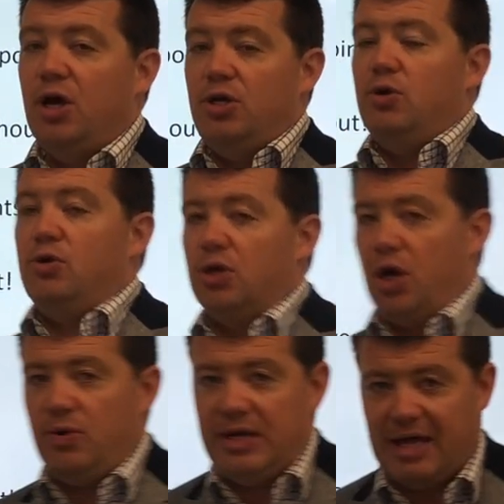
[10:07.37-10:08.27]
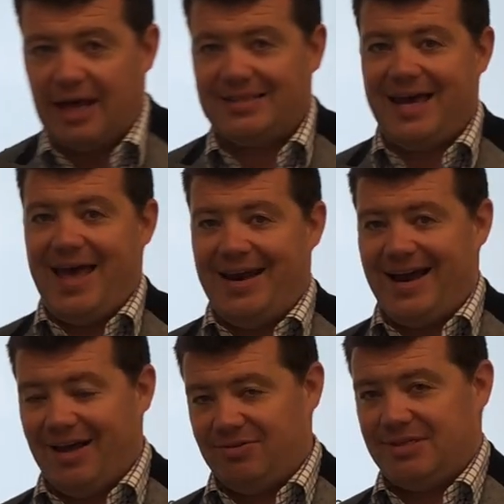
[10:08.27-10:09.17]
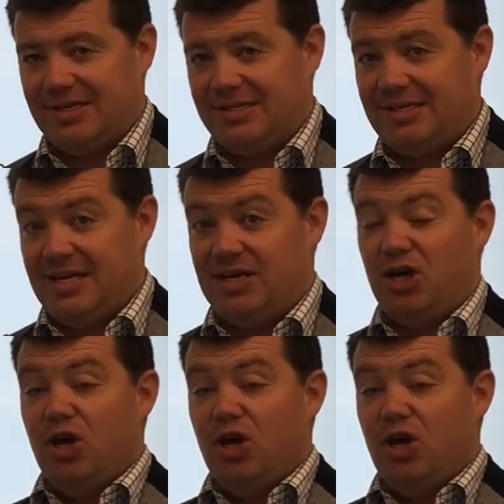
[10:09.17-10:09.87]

you could only get 10 out of 16.